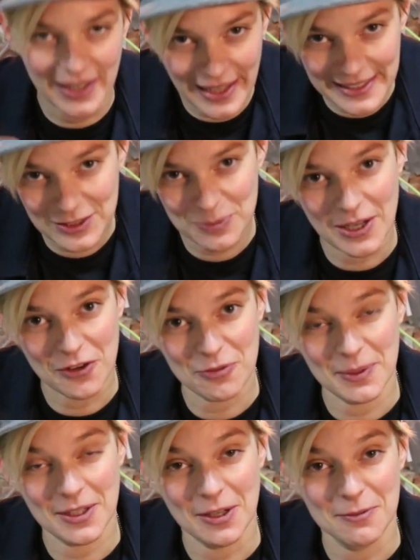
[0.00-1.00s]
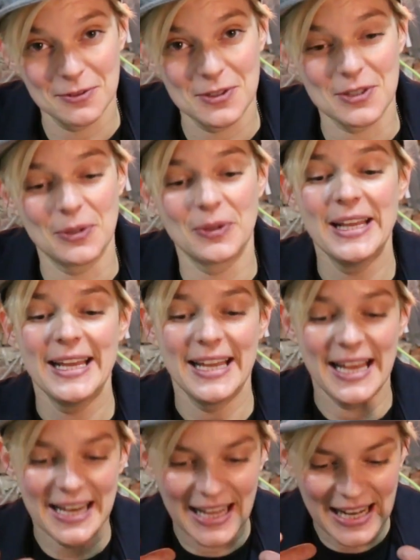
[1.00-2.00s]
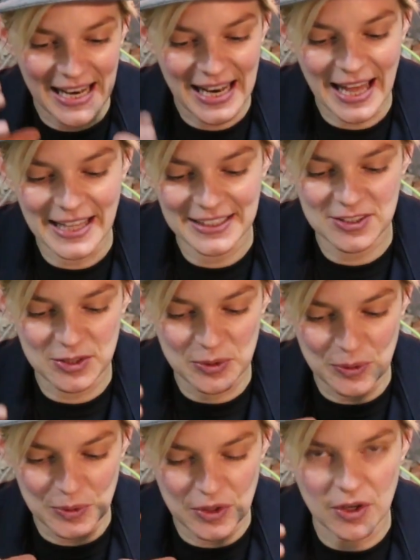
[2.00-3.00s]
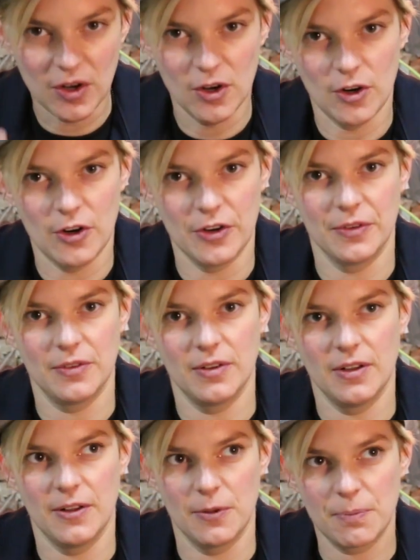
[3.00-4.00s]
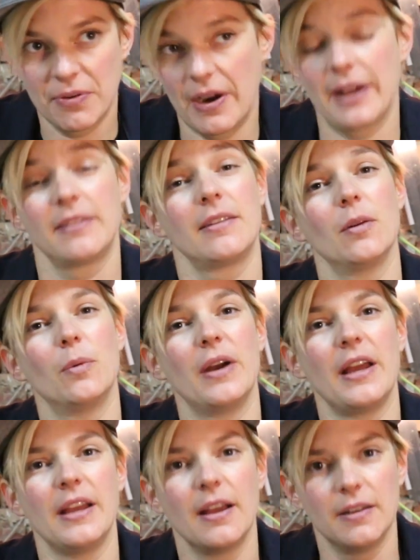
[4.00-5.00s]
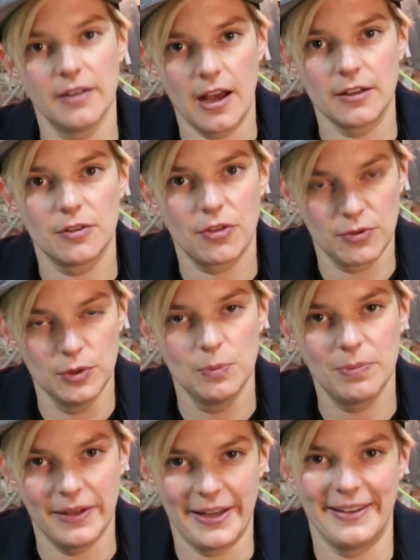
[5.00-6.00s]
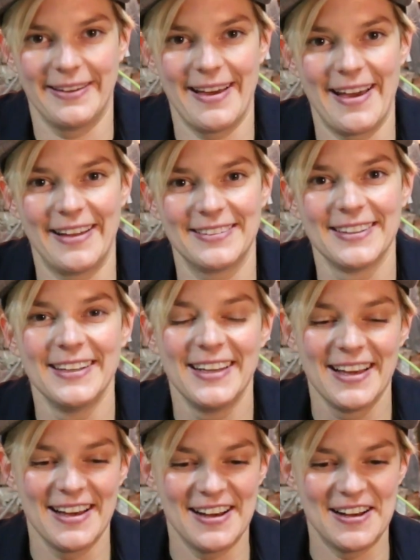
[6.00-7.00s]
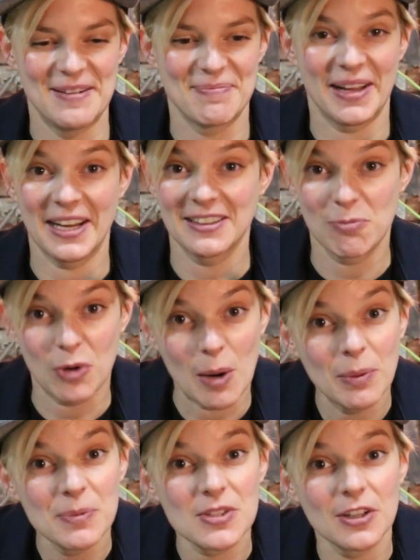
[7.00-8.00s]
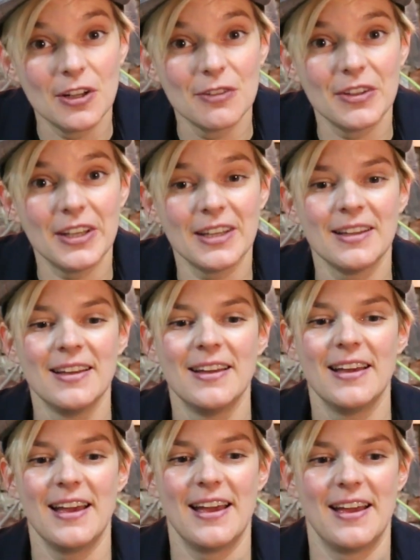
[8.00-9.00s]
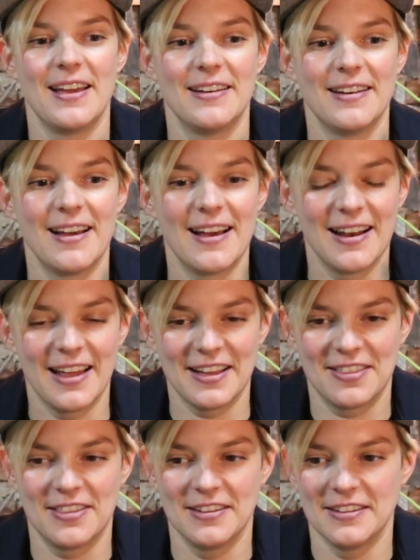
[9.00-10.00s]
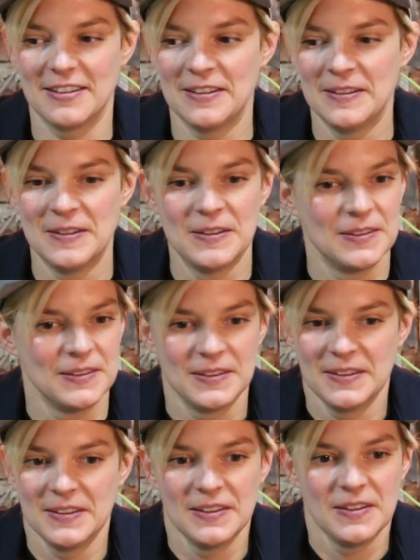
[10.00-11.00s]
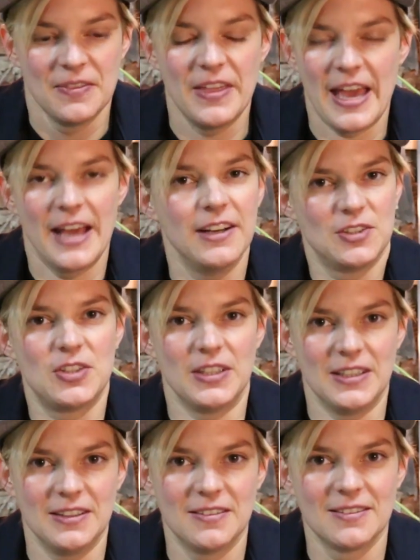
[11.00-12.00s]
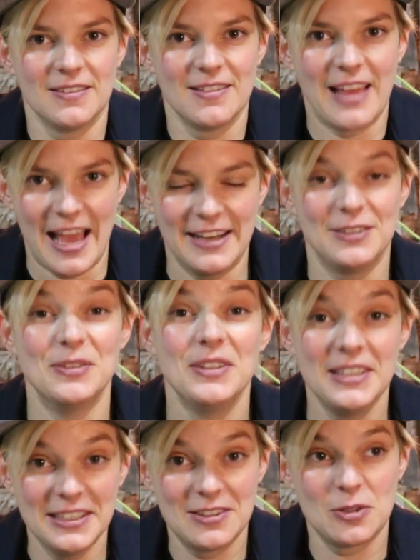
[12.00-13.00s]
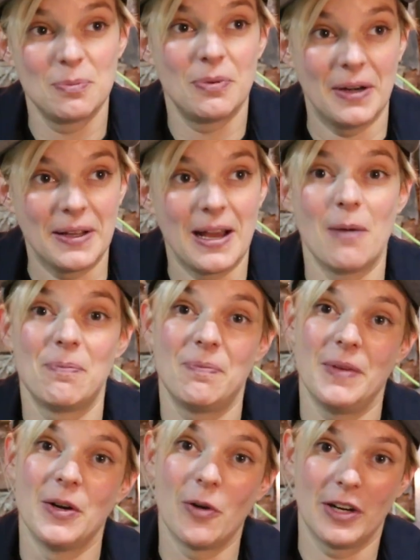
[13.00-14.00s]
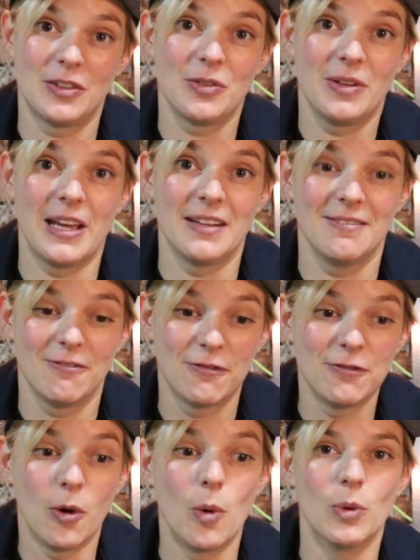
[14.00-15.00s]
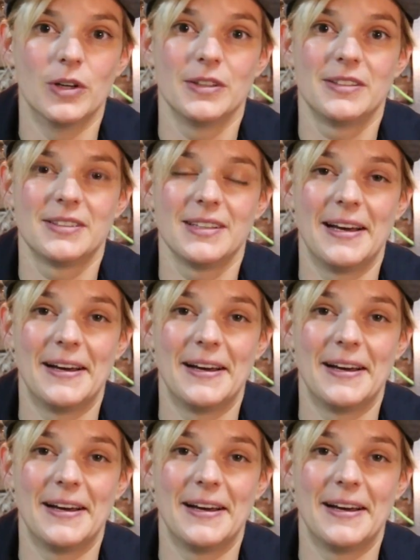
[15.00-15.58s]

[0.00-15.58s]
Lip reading: I like to be out of my comfort zone and I like to learn in a practical way and not through planning ahead. I like the problem solving and I like the energy that you need to bring up in order to get forward.